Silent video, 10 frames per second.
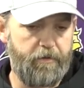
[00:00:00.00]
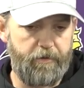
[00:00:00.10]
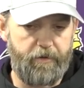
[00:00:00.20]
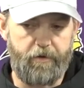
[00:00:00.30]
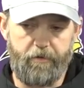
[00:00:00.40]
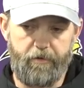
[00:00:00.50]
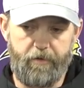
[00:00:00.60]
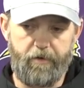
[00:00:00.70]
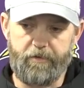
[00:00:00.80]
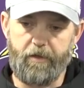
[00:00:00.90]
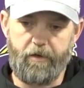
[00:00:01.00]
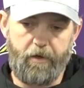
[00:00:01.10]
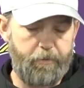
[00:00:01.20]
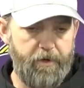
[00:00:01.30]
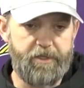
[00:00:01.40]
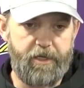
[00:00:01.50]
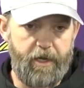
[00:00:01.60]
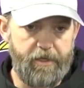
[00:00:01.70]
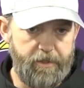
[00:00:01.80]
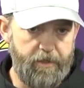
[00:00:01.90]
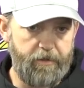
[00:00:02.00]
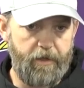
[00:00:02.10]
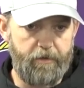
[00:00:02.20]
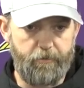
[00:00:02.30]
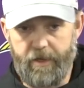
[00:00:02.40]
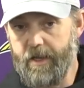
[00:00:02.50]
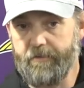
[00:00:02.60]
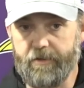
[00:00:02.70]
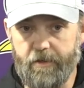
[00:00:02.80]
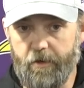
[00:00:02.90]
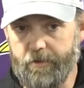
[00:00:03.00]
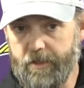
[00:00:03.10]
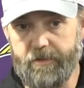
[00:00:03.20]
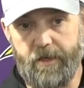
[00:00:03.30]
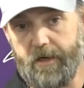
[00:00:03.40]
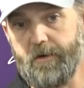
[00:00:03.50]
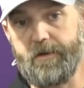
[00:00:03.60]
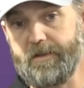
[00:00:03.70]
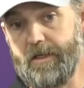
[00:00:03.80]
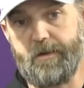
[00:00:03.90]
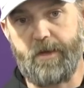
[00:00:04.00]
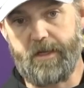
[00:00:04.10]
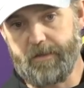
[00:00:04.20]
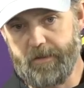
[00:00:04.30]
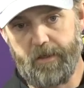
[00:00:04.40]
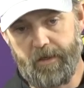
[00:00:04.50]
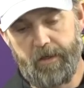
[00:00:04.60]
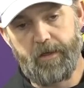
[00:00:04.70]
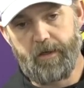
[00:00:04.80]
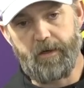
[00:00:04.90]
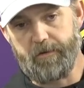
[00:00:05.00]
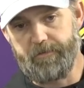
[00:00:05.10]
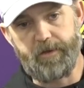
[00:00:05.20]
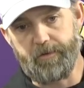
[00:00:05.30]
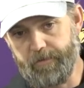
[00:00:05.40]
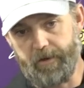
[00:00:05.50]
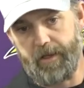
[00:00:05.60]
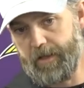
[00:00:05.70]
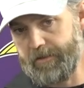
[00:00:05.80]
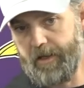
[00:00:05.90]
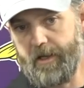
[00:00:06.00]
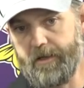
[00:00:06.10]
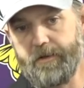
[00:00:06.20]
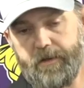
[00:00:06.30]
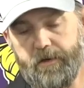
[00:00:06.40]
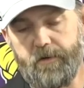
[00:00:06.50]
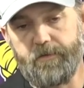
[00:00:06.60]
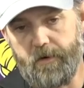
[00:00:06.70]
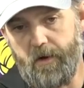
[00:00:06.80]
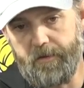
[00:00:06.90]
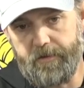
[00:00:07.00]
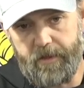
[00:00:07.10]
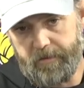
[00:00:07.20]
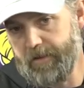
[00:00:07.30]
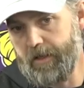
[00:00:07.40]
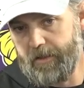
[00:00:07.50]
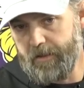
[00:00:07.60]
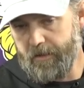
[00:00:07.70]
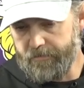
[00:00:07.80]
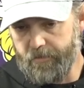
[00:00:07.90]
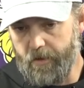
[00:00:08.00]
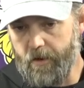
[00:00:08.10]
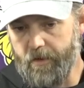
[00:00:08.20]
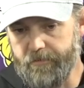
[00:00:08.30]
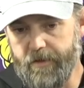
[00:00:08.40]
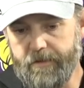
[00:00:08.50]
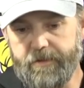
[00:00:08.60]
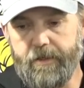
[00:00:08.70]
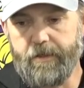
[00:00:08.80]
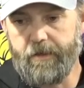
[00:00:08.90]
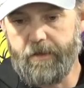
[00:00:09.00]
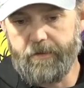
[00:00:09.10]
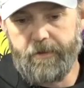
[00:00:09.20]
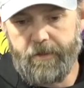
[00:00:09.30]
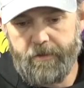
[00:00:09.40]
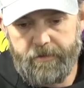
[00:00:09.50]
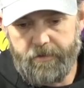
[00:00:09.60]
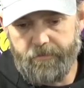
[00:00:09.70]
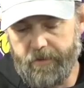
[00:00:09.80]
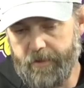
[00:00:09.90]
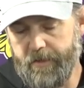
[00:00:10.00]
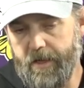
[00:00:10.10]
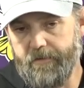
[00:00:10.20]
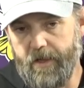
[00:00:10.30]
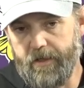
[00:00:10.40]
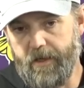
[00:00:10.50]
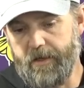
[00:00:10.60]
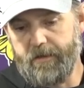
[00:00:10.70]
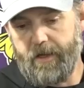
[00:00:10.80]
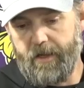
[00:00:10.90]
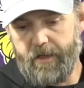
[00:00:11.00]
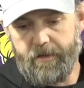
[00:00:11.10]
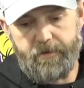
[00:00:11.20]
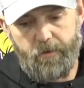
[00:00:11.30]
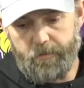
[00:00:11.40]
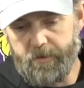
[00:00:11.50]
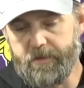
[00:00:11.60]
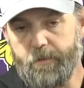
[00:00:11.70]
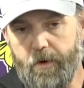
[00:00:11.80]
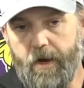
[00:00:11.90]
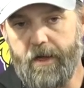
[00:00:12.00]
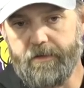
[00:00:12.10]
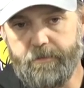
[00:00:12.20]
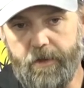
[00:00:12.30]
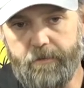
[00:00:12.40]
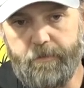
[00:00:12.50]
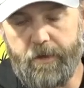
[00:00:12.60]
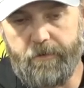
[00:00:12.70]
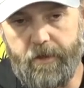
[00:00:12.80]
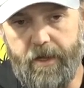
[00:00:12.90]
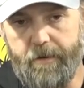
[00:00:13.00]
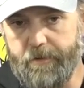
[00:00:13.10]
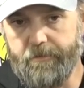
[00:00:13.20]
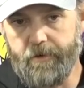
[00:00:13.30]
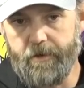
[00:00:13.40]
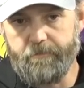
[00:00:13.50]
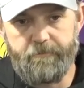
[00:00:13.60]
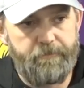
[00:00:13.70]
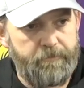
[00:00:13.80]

There's an appreciation that we have as coaches, and I know his teammates feel for KJ, you know, for all the things that he does for our offense. And so for him to have that kind of day, no one was surprised, but really happy for him.